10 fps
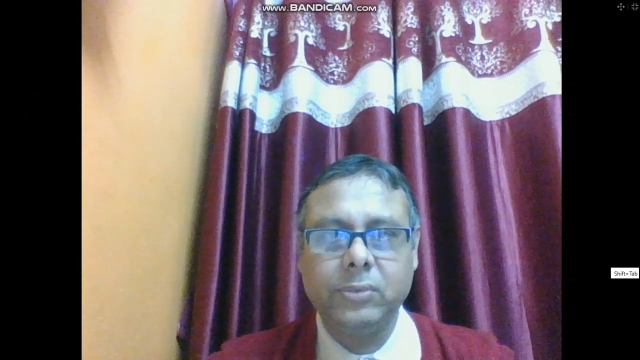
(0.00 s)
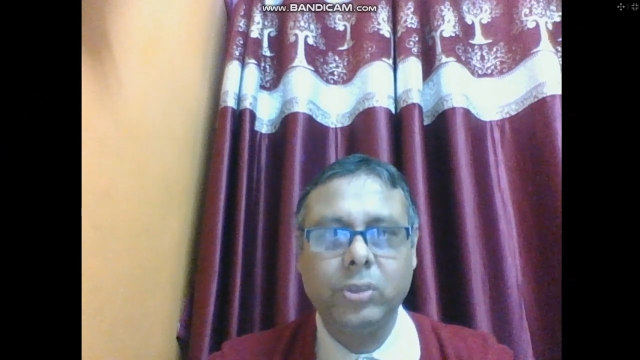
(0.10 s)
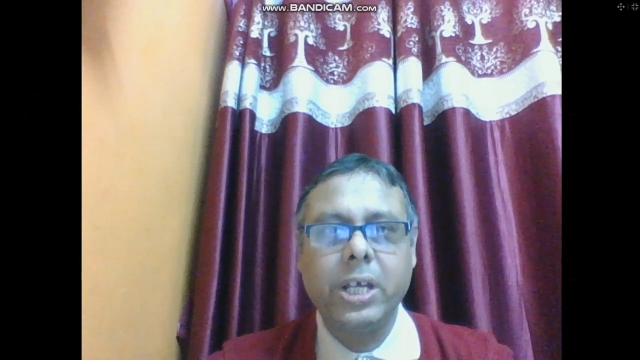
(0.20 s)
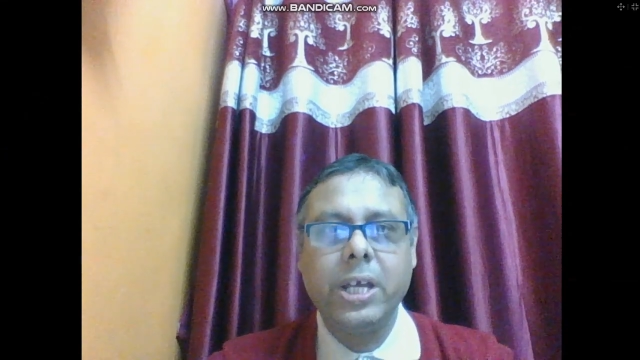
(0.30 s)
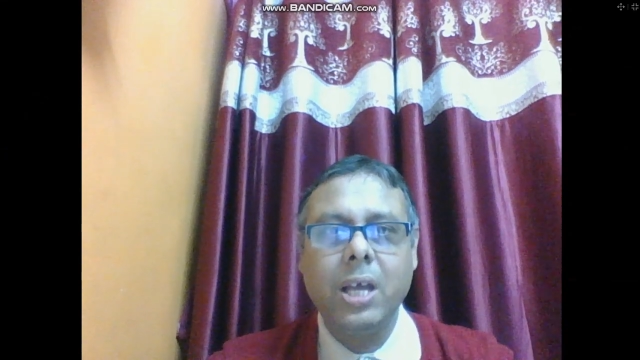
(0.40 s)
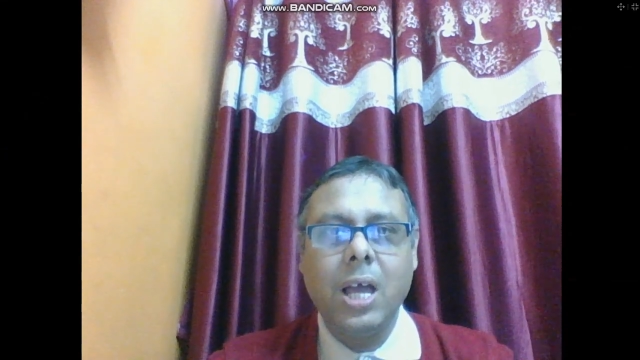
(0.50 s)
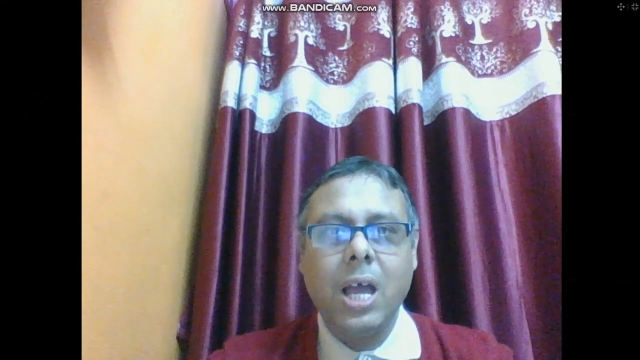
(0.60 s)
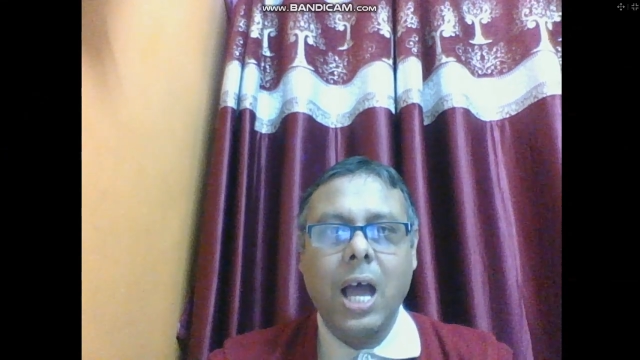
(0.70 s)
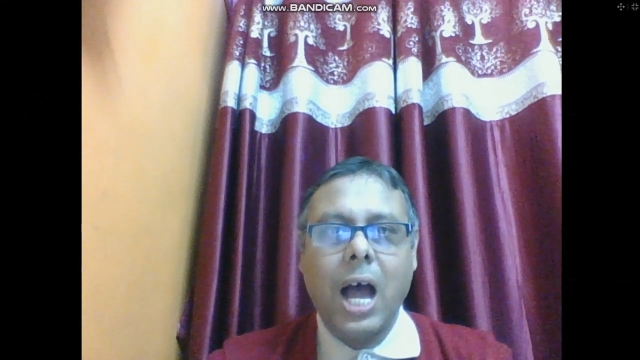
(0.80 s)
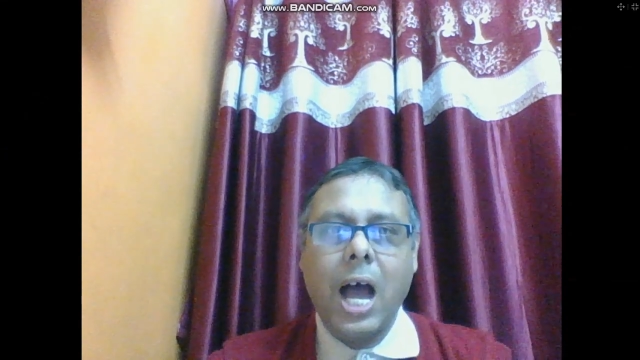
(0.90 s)
Today
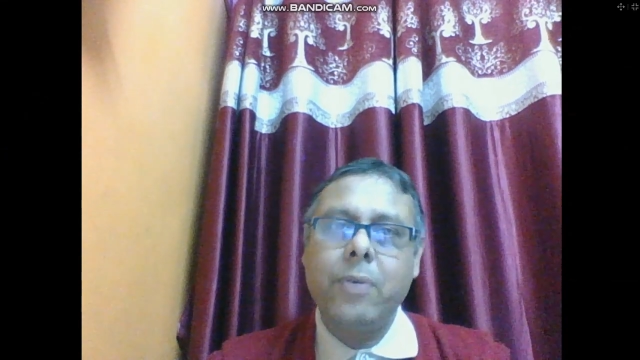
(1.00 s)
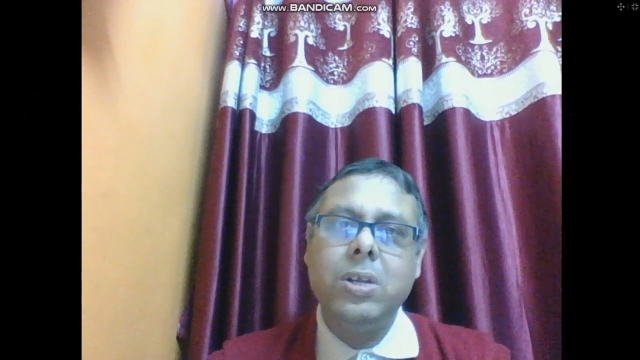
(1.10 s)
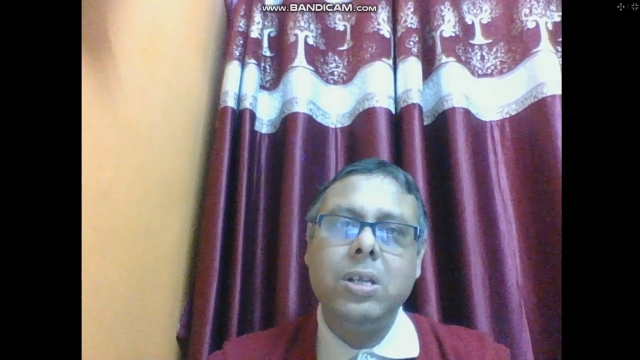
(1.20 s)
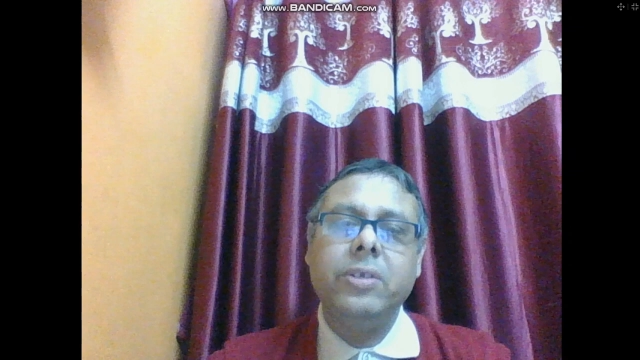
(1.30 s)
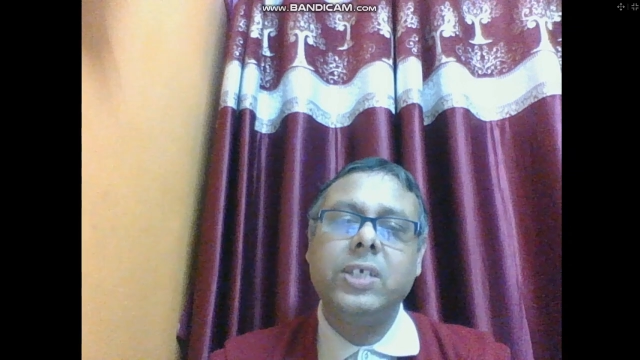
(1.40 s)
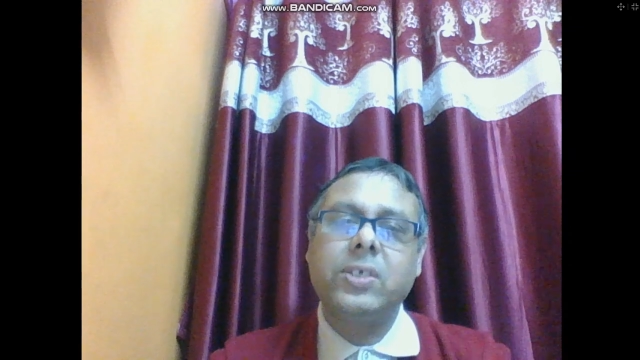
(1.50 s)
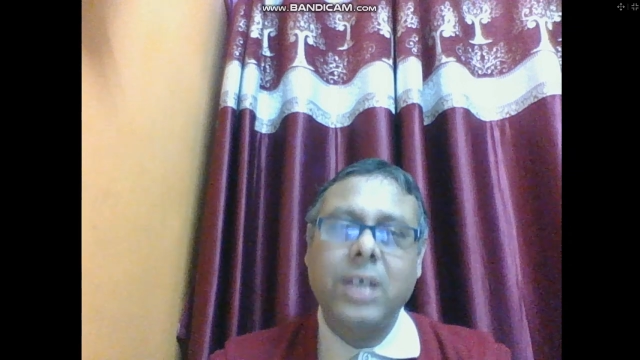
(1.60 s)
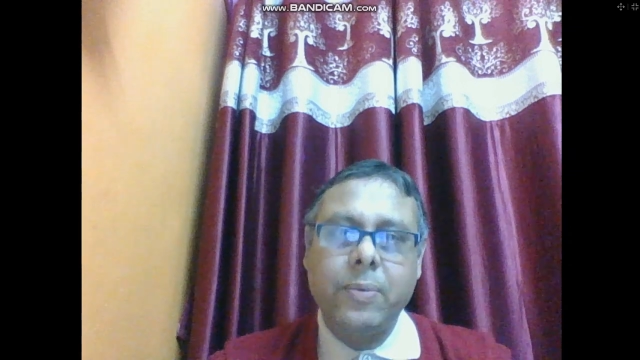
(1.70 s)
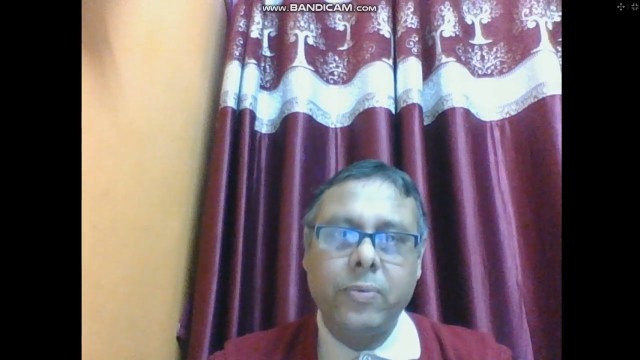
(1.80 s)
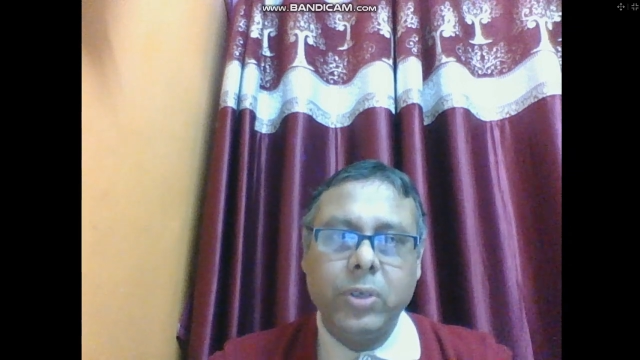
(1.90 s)
I will
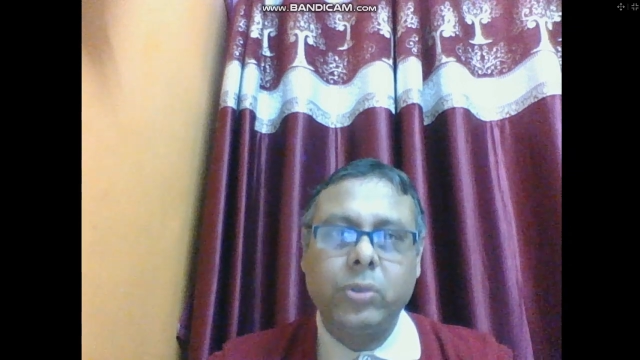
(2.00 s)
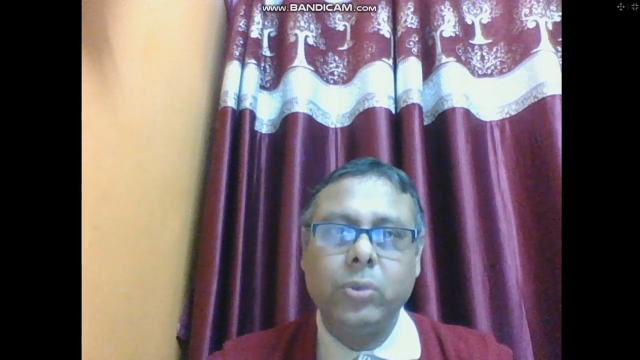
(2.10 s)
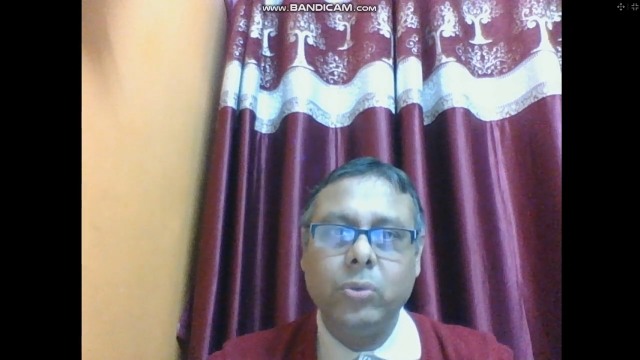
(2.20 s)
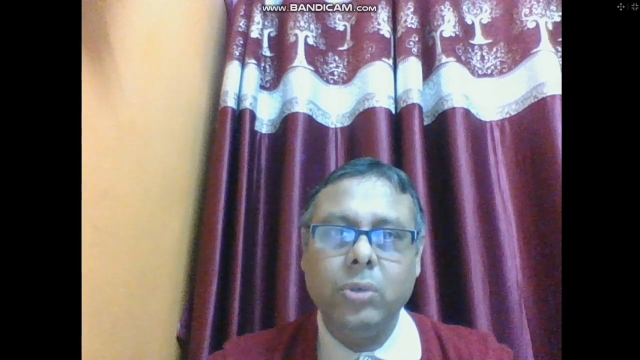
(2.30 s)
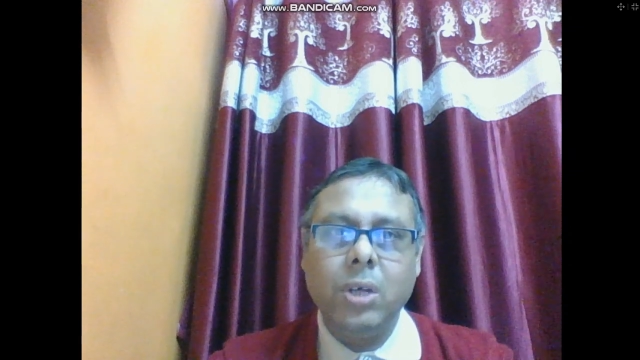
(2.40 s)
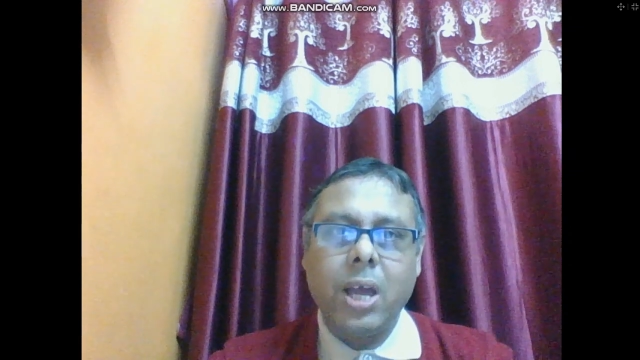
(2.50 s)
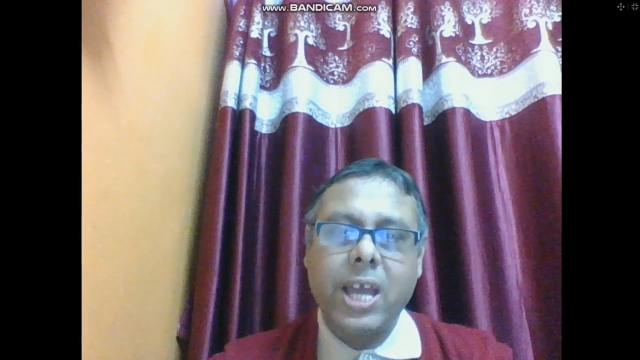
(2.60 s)
describe with you